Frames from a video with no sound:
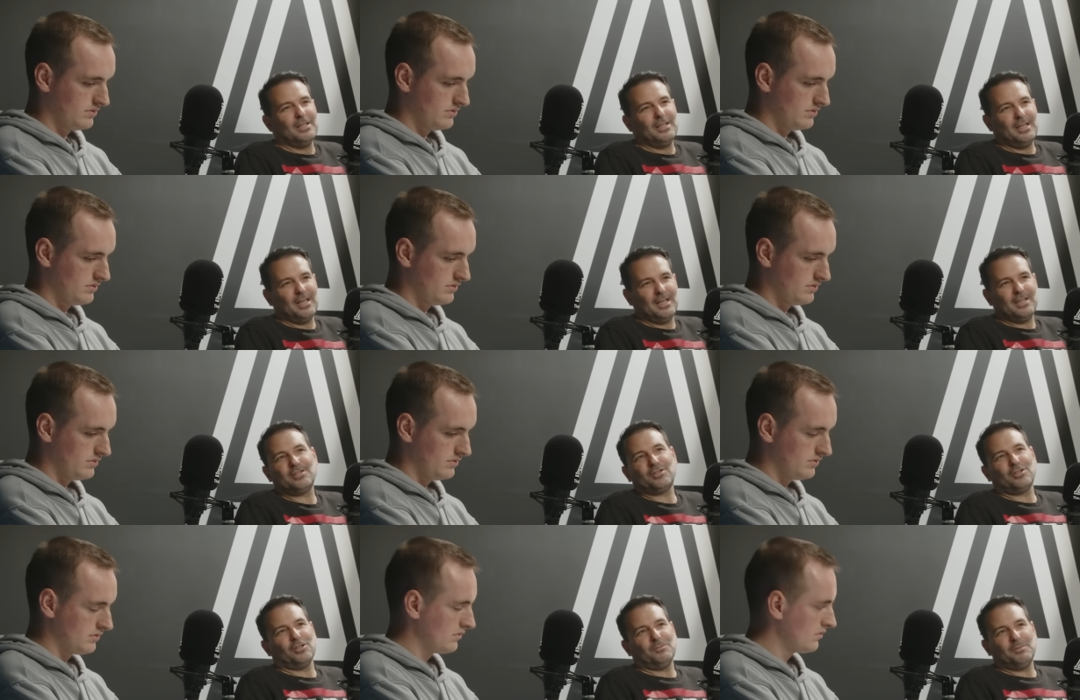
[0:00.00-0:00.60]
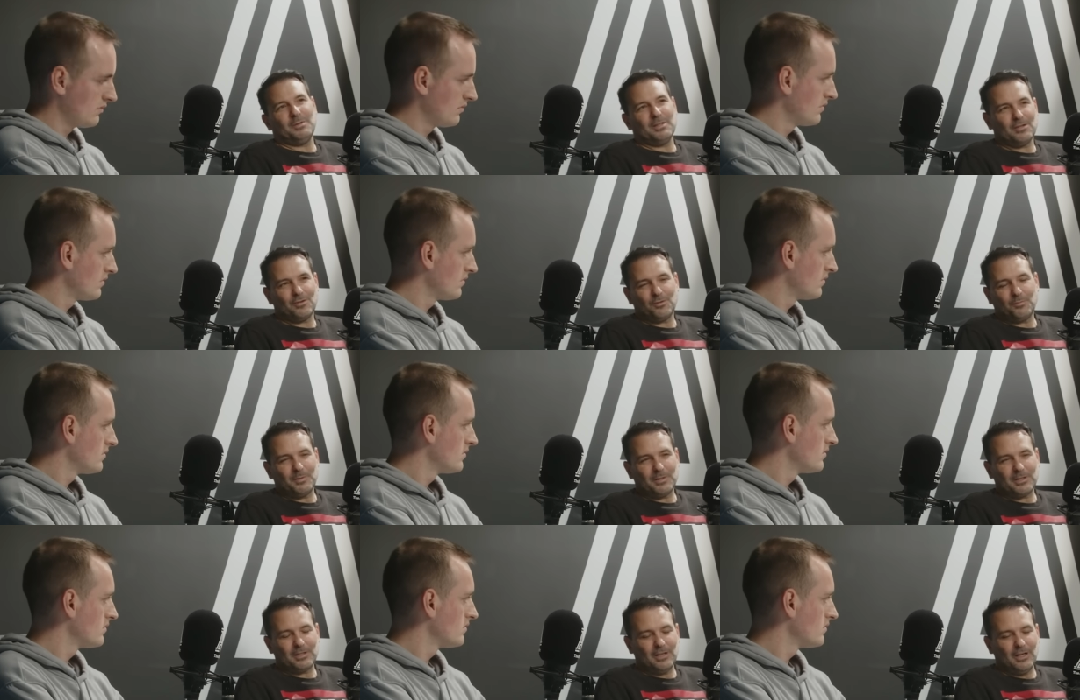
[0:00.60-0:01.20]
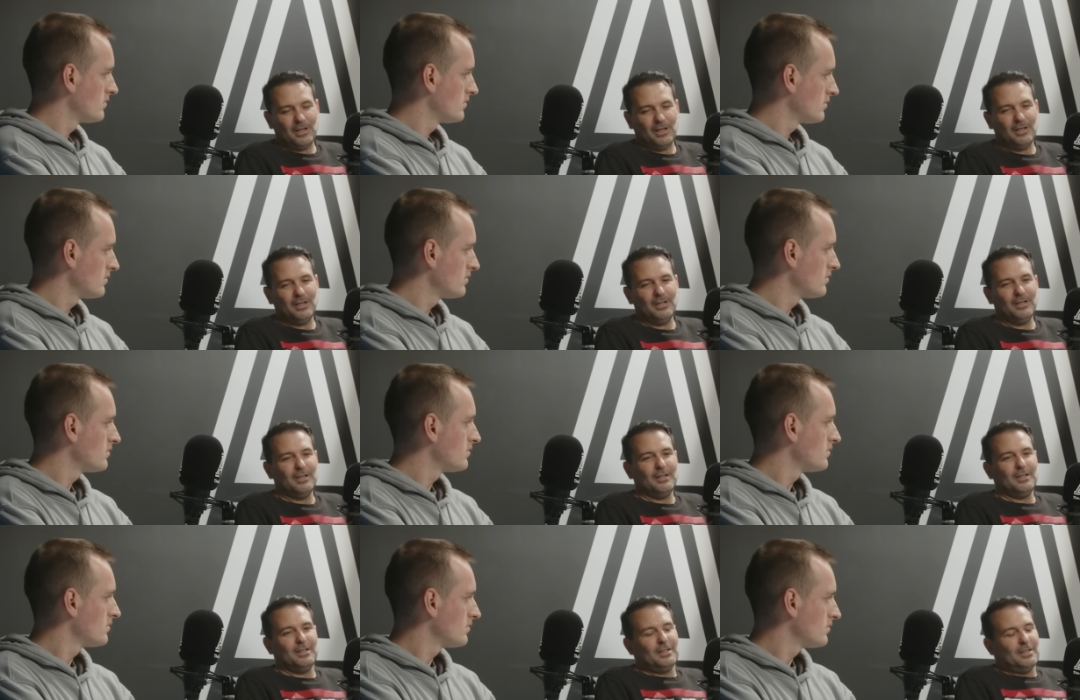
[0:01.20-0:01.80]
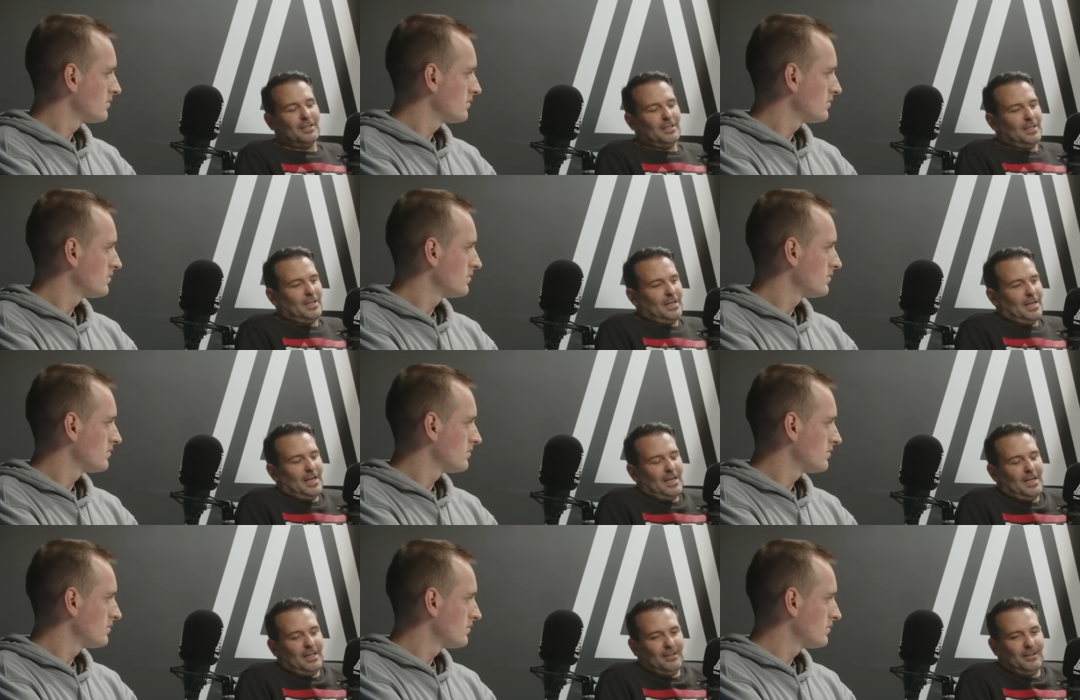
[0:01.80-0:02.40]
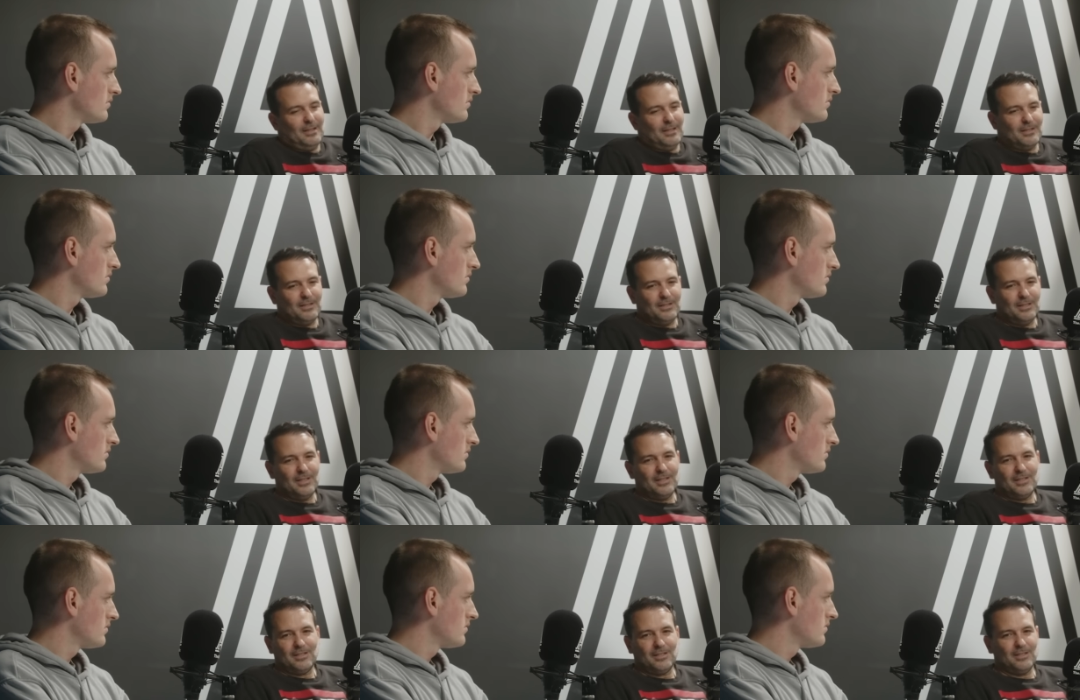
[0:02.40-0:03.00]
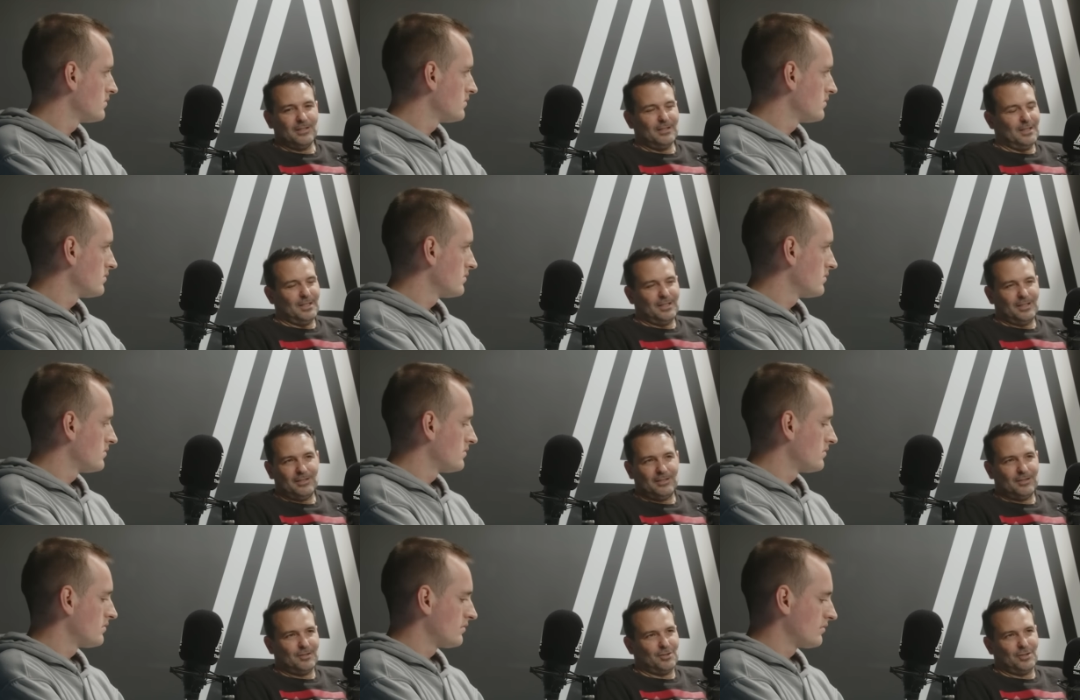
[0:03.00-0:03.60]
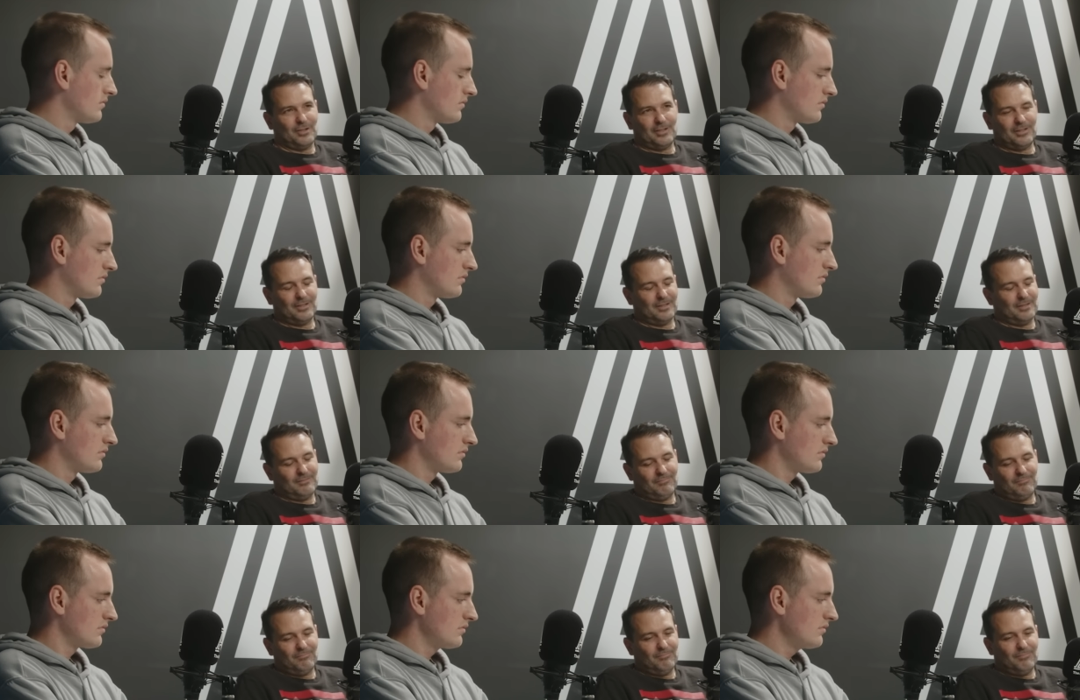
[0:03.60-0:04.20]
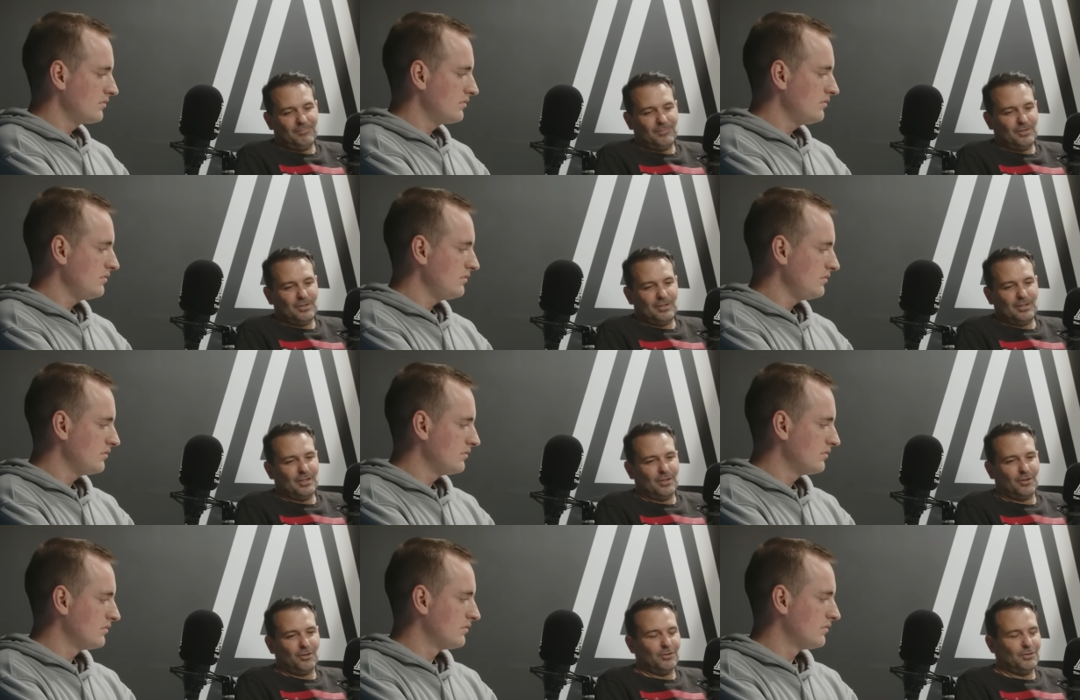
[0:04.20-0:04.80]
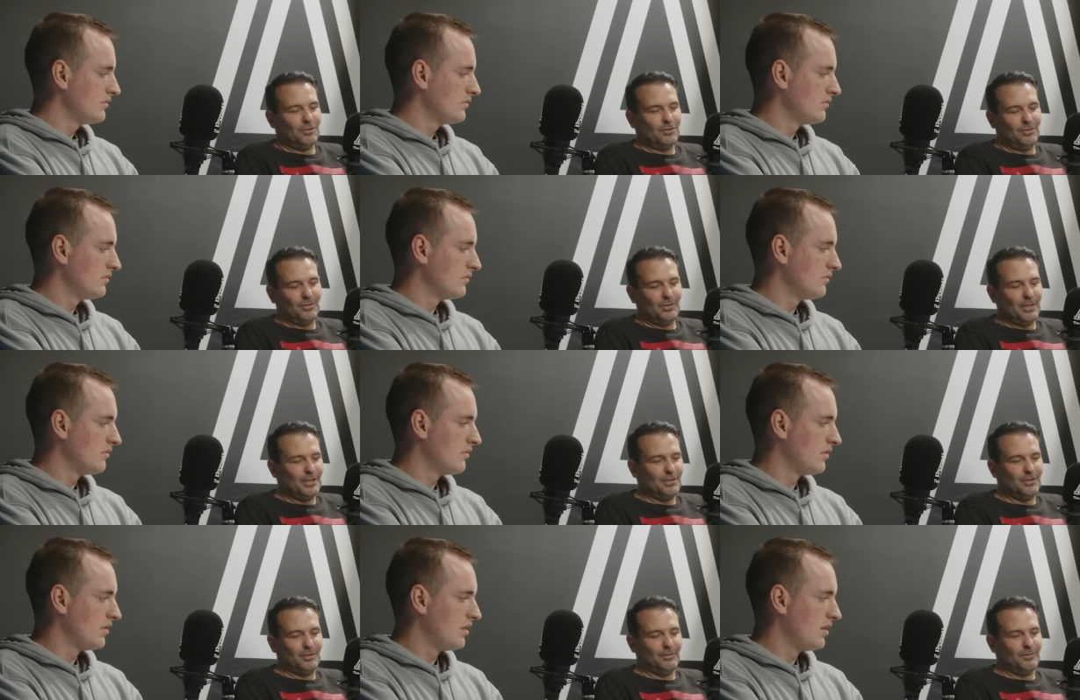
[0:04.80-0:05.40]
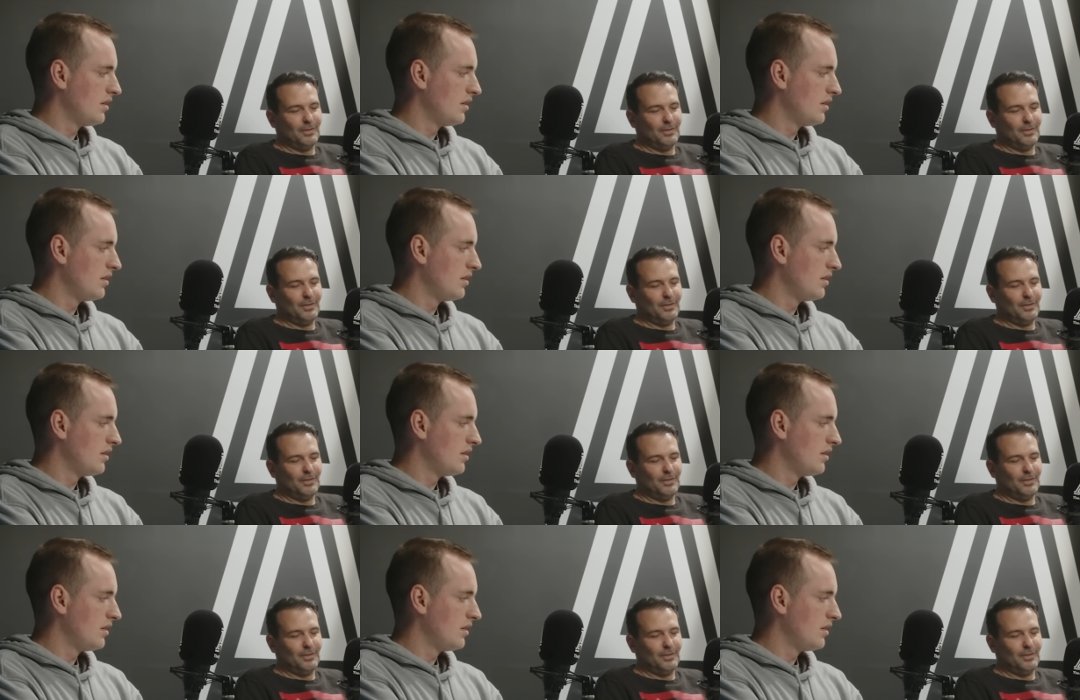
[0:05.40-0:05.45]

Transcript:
Speaker 1: is going to be a superstar, and this season is just the continuation of